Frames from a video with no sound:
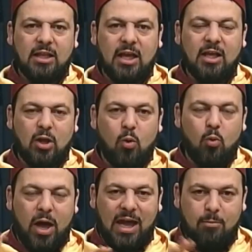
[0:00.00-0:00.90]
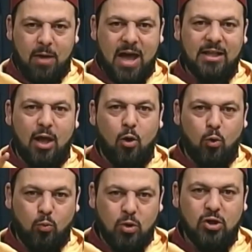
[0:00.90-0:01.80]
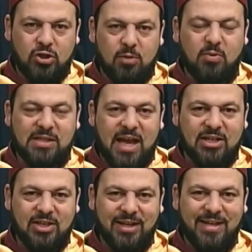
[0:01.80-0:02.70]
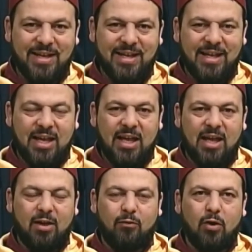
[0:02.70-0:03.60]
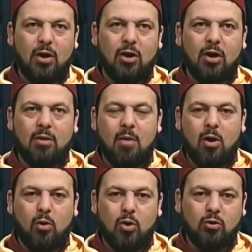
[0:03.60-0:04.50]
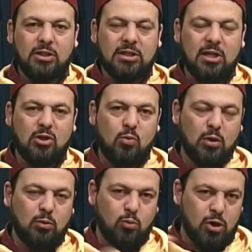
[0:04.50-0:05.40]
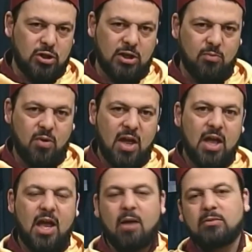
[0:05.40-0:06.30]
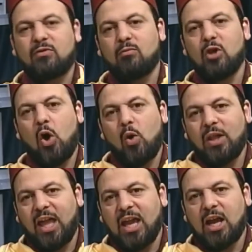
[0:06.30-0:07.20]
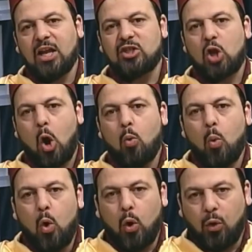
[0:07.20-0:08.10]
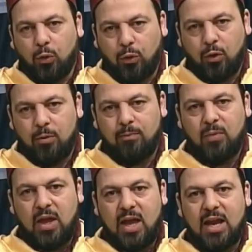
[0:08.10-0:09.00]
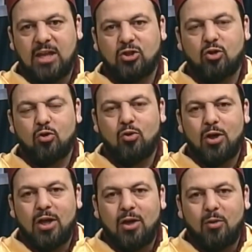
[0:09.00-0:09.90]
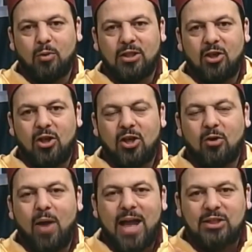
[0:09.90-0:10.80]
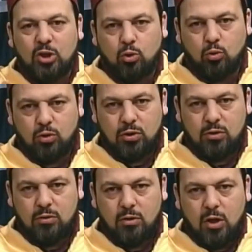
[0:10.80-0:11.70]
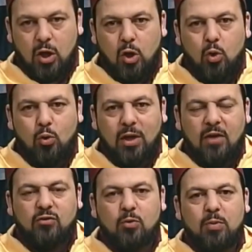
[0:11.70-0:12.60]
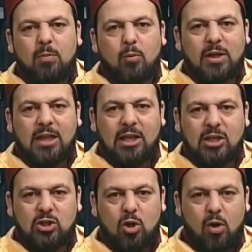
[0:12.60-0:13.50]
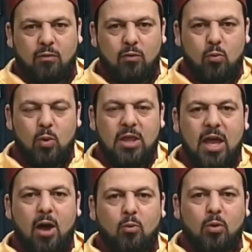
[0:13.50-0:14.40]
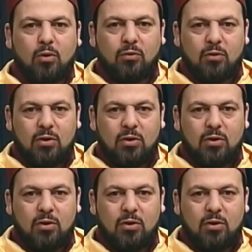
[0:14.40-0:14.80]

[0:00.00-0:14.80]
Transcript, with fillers: the, the ibadah or worship is actually, uh, oh, notice here the word worship comes from the Old English worth and has to do with gratitude. You give to people what they deserve, what they are worth,